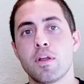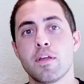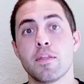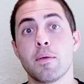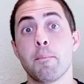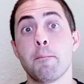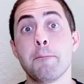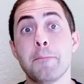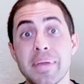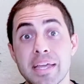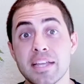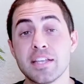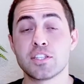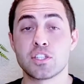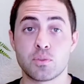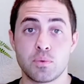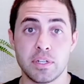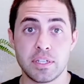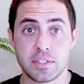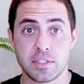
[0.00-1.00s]
One of the
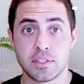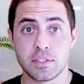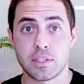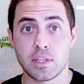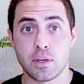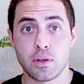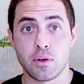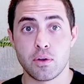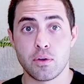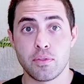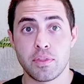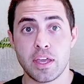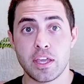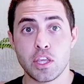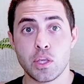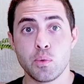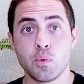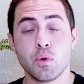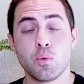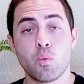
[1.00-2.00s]
biggest reasons, though,
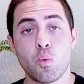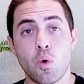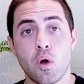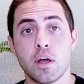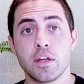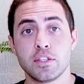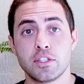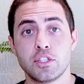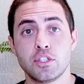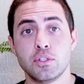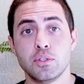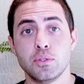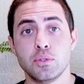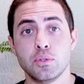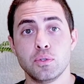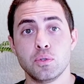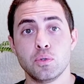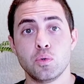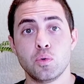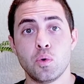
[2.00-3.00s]
that you would want
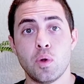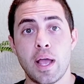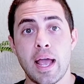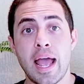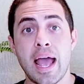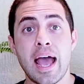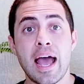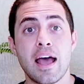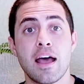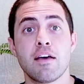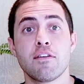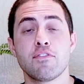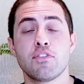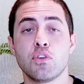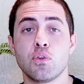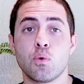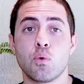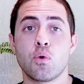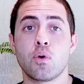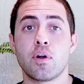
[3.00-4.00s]
to
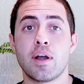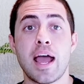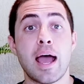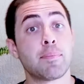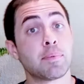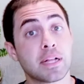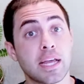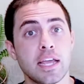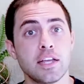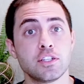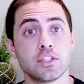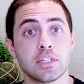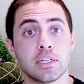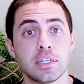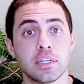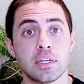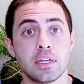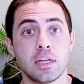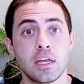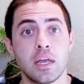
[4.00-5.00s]
have your
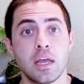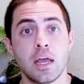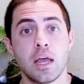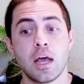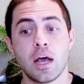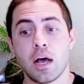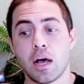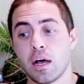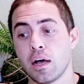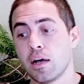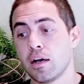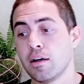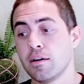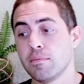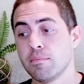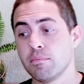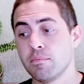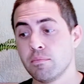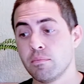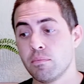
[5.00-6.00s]
application
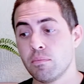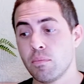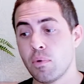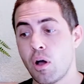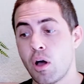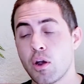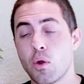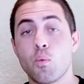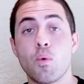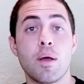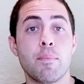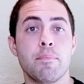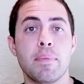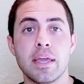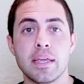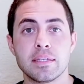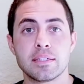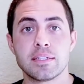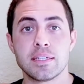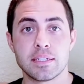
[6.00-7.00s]
on a
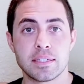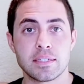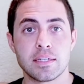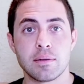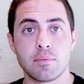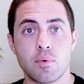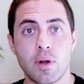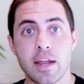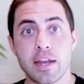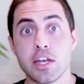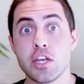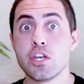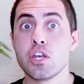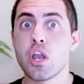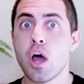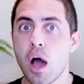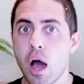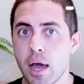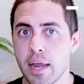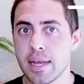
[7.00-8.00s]
web-based system, right?
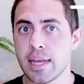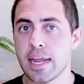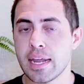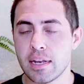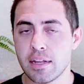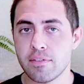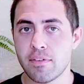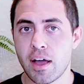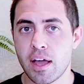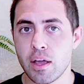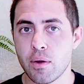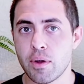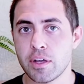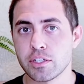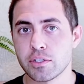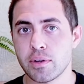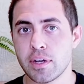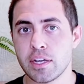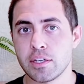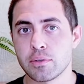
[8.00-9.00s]
Not native
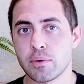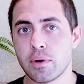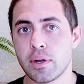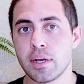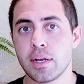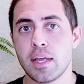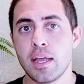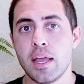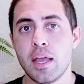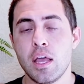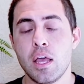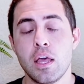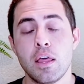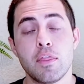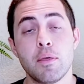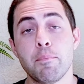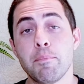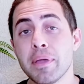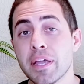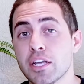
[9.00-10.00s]
iOS or Android.
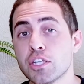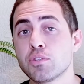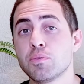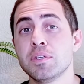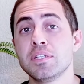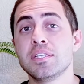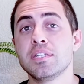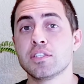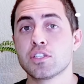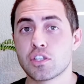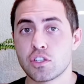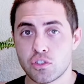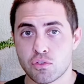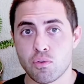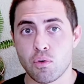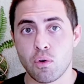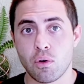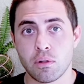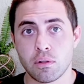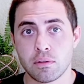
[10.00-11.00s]
The biggest reason is
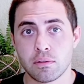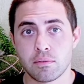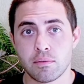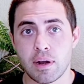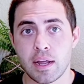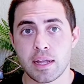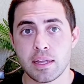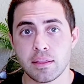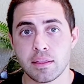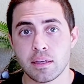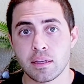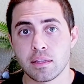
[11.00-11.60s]
control, right?